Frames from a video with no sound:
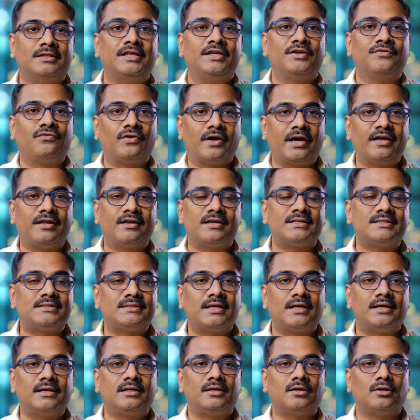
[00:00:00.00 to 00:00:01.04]
the fire
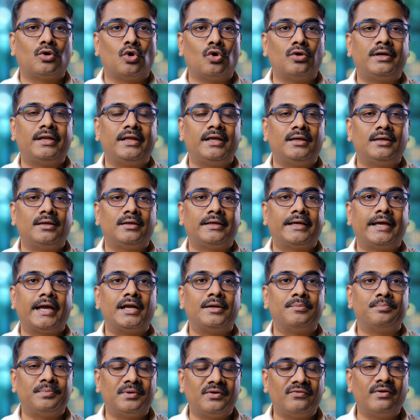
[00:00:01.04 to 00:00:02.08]
resistant coating
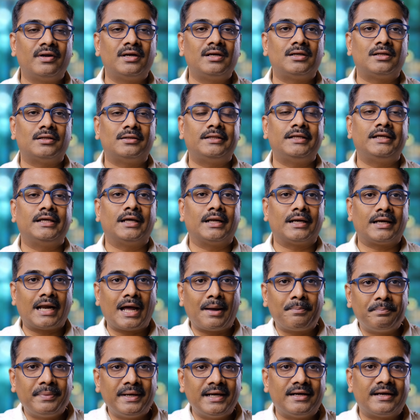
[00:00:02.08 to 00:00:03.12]
can prevent the
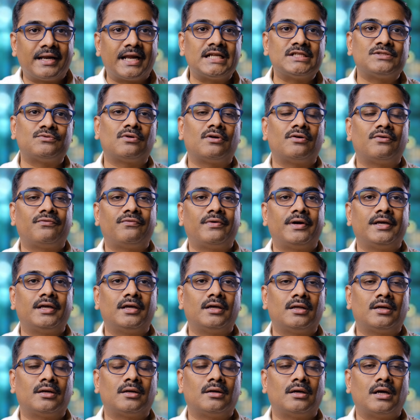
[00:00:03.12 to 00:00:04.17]
rapid transfer of
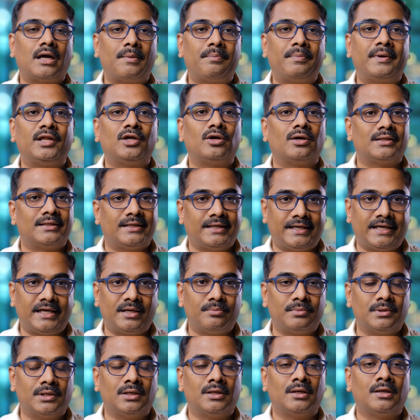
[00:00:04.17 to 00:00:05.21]
fire happening on the cable.